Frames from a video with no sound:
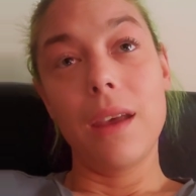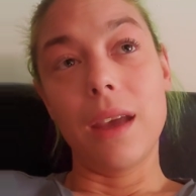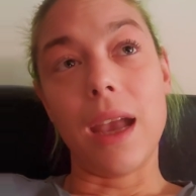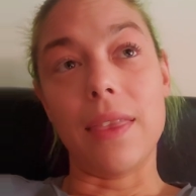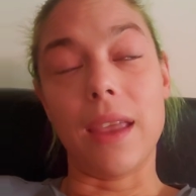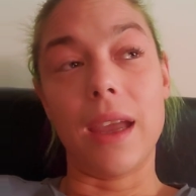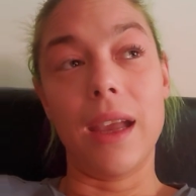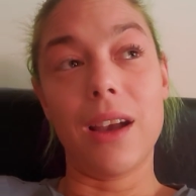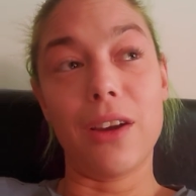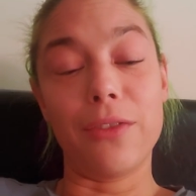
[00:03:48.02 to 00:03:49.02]
And
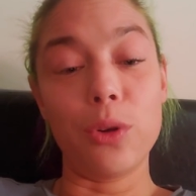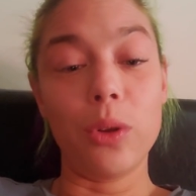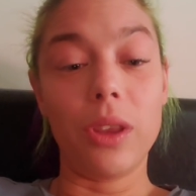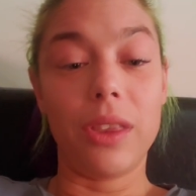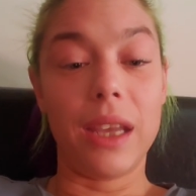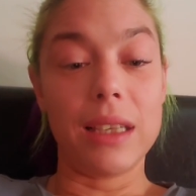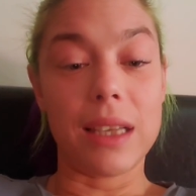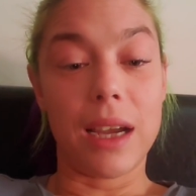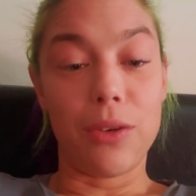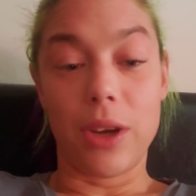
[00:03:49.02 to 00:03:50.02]
like a few of the things
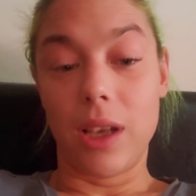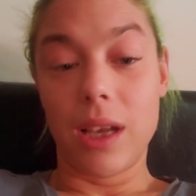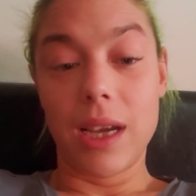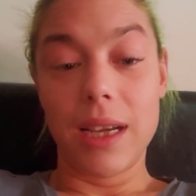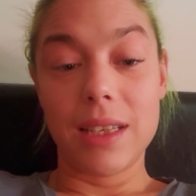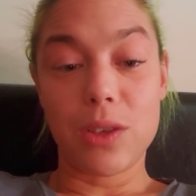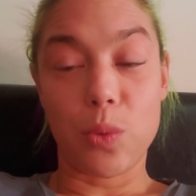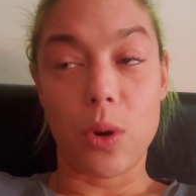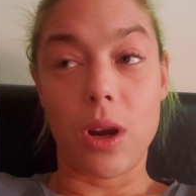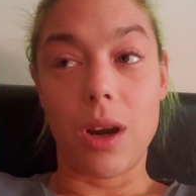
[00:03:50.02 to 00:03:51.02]
I realized
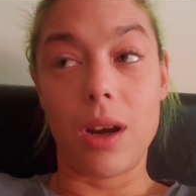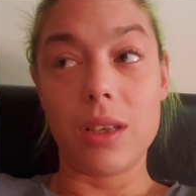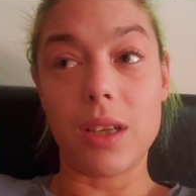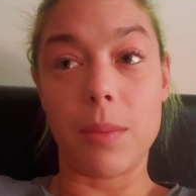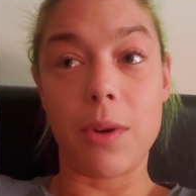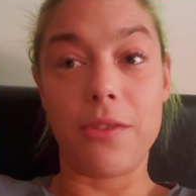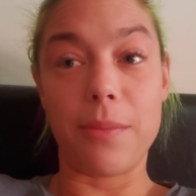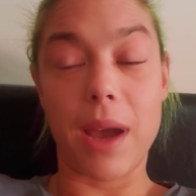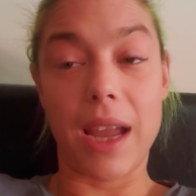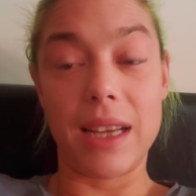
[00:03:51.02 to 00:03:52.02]
were some of
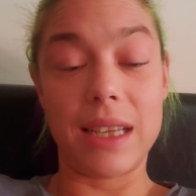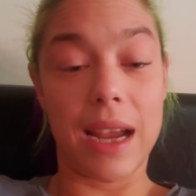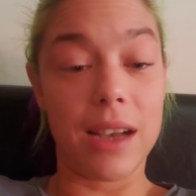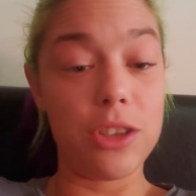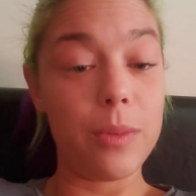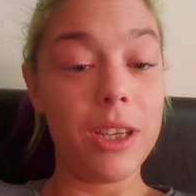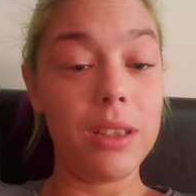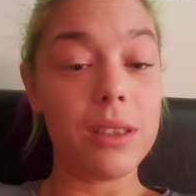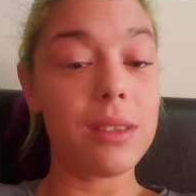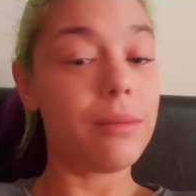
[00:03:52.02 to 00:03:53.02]
my attachments